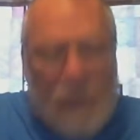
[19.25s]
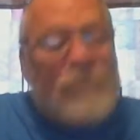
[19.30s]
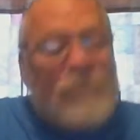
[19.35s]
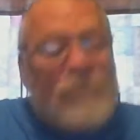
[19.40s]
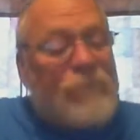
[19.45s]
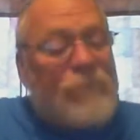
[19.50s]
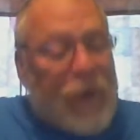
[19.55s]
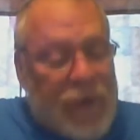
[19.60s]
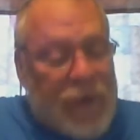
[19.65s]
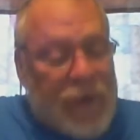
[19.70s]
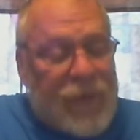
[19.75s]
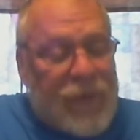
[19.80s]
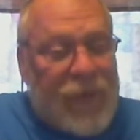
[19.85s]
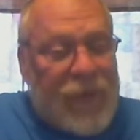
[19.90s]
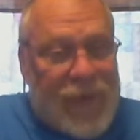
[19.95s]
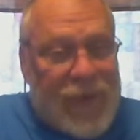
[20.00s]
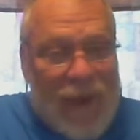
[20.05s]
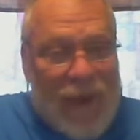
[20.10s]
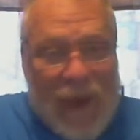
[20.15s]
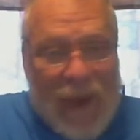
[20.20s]
funny thing
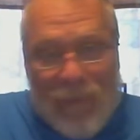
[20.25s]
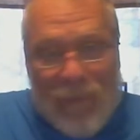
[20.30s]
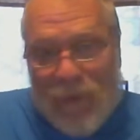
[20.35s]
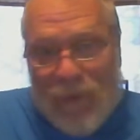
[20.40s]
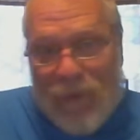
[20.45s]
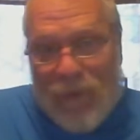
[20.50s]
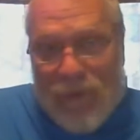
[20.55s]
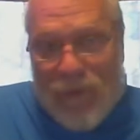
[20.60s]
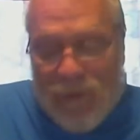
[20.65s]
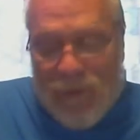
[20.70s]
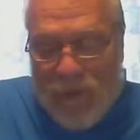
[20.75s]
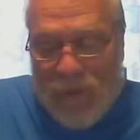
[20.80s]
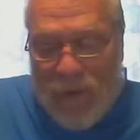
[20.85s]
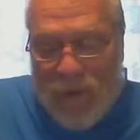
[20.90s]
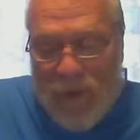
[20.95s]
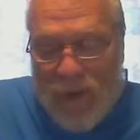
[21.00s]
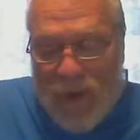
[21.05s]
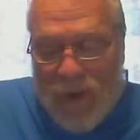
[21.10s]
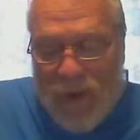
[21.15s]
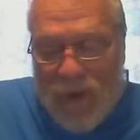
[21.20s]
happened
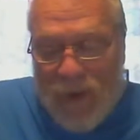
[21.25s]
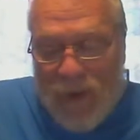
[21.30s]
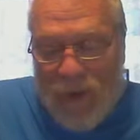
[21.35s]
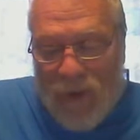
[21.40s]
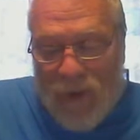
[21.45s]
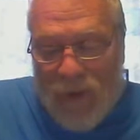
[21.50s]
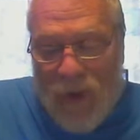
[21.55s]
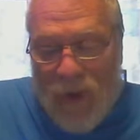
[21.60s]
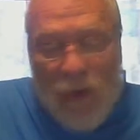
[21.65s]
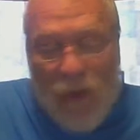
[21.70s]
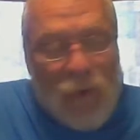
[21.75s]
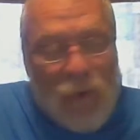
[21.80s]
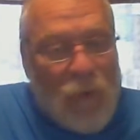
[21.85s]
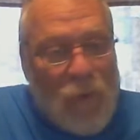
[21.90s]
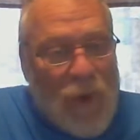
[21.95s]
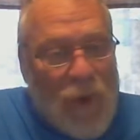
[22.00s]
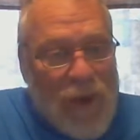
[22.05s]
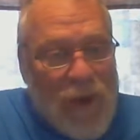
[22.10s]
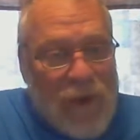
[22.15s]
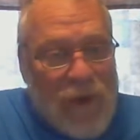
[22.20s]
on the
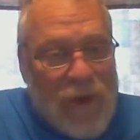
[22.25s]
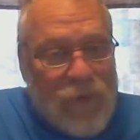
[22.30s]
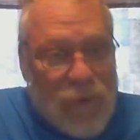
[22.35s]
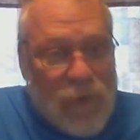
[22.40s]
way to the